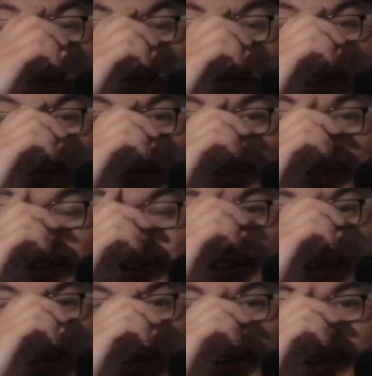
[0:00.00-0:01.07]
Visionary
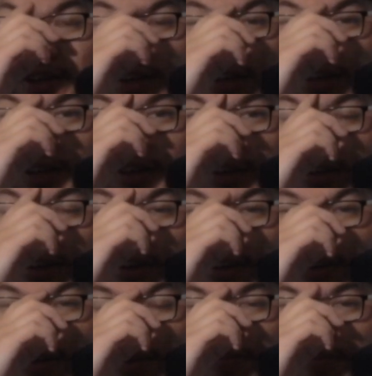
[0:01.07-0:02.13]
Vision.
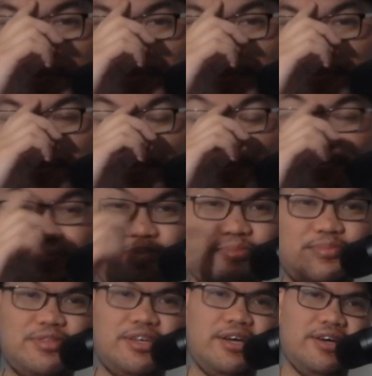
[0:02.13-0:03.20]

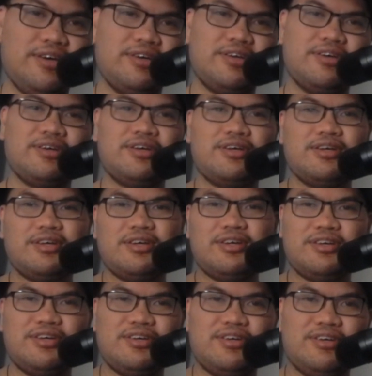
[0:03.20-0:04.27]
Yeah.
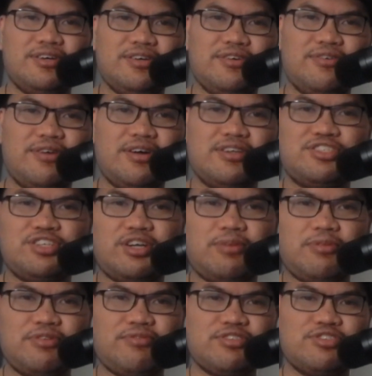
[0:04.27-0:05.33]
Alright, check
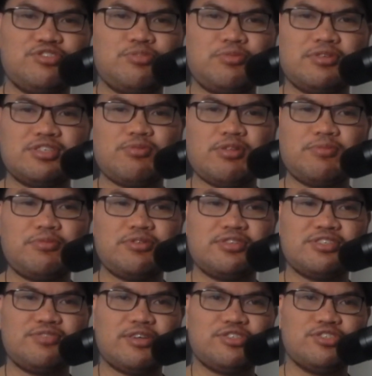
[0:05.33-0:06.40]
out my rest of tripleS as well. But in
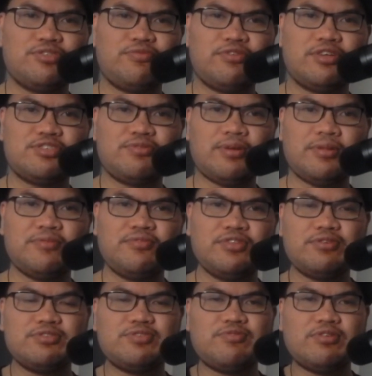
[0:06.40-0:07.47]
this reaction, don't forget to subscribe to the
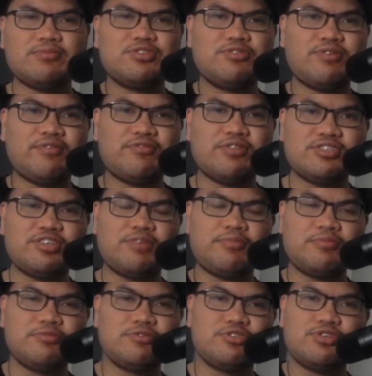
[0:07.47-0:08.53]
videos, follow me on Instagram for the latest
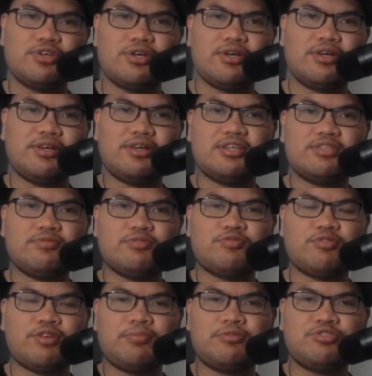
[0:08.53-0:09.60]
K-pop news, especially
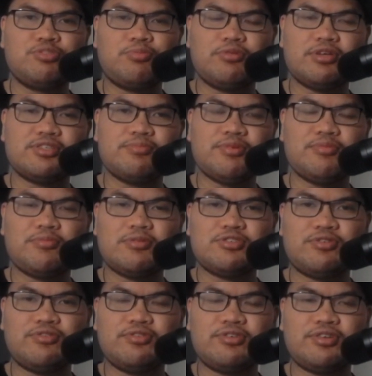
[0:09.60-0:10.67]
for a couple of tripleS and Baby
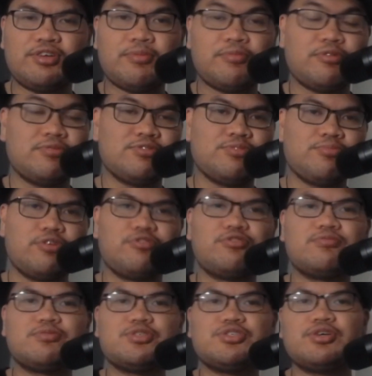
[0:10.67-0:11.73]
Monster and other K-pop groups and boy
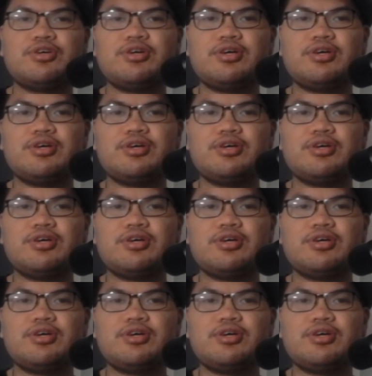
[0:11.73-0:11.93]
groups.